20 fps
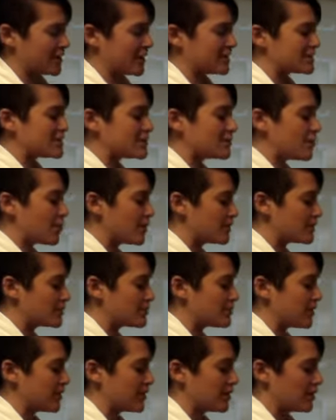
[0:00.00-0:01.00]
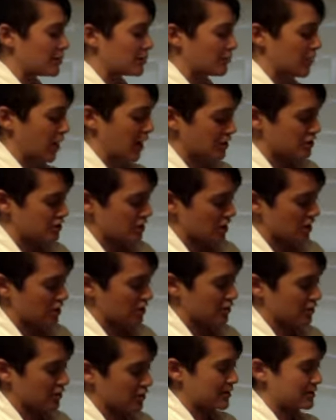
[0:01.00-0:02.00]
It's important to bring your brush all
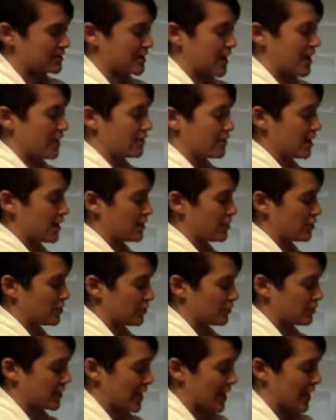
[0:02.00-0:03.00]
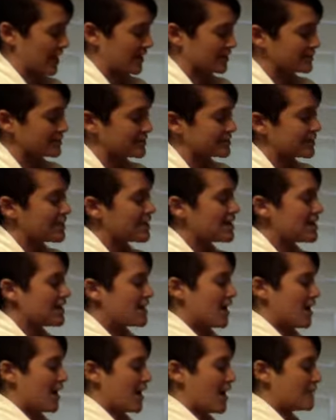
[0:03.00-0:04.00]
the way down and through the ends,
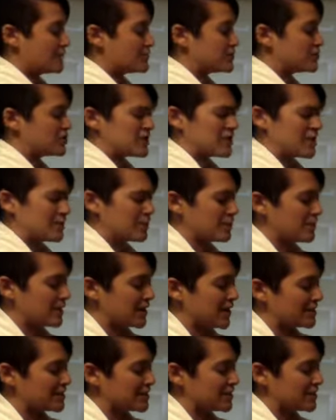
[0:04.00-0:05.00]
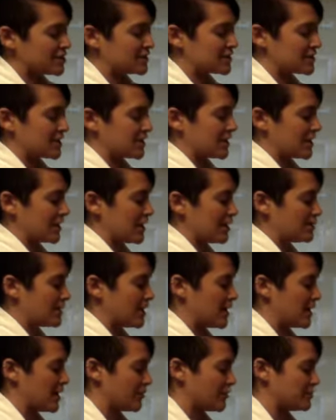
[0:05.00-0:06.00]
simply because it's just going to keep the
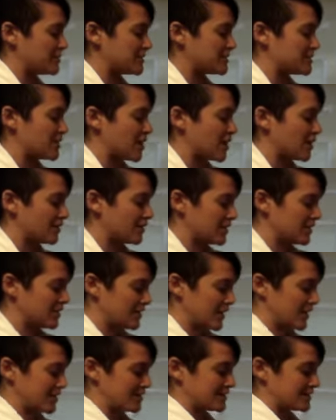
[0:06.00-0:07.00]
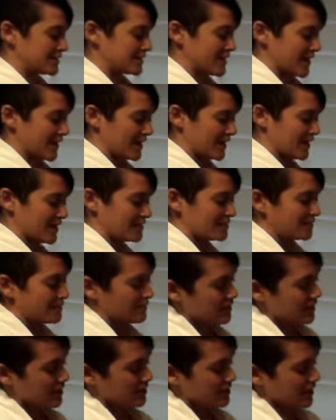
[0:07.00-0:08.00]
hair from snarling and snagging
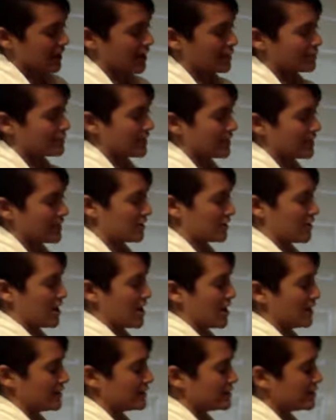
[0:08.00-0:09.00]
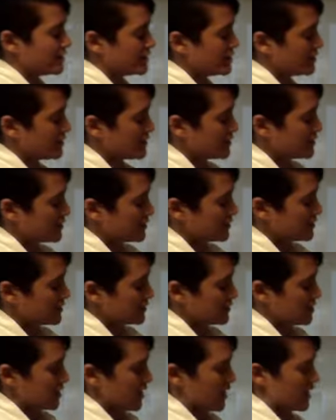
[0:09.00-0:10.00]
later on.
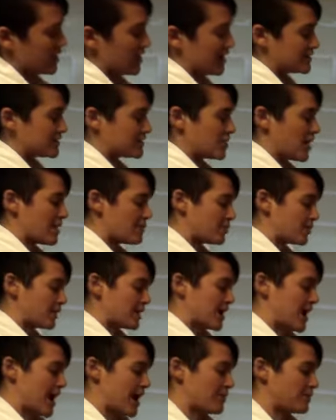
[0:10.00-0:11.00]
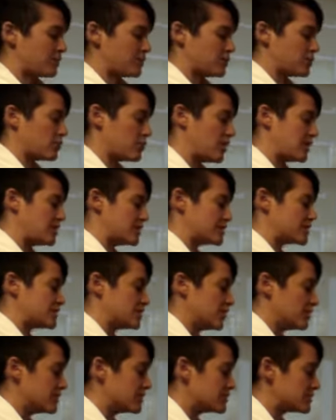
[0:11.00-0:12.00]
All right, so I'm pretty happy with the way this
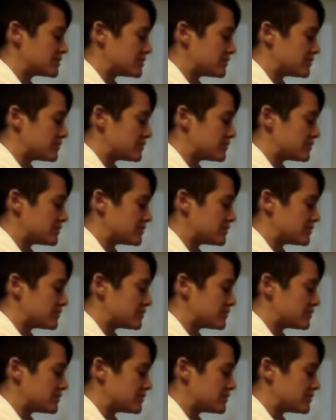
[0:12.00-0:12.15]
looks.